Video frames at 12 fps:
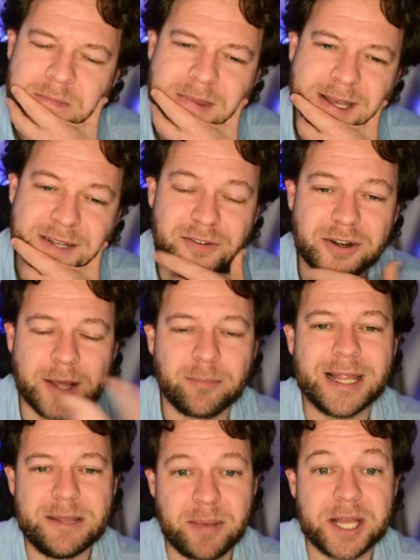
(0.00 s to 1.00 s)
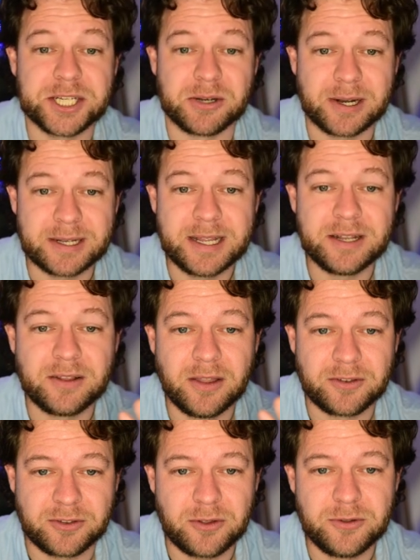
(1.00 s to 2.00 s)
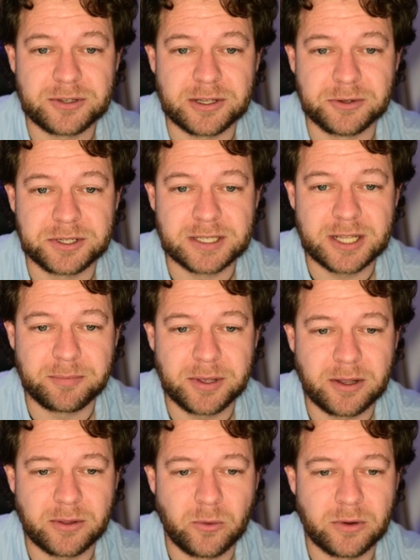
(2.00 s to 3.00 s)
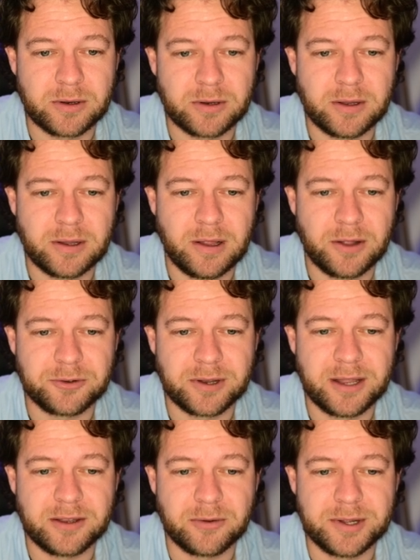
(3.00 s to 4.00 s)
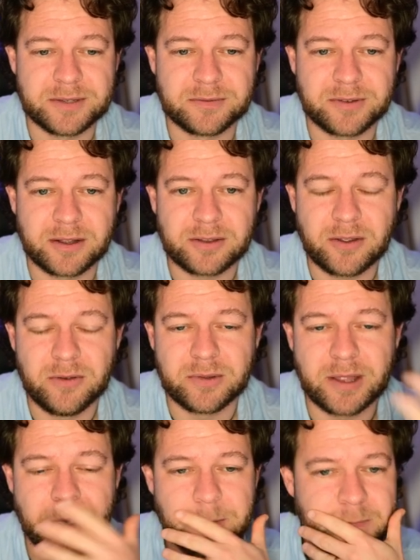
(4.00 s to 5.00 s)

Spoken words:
And for a complete picture, I'd need the two solutions. There'd be another one 180 degrees, in fact, over there.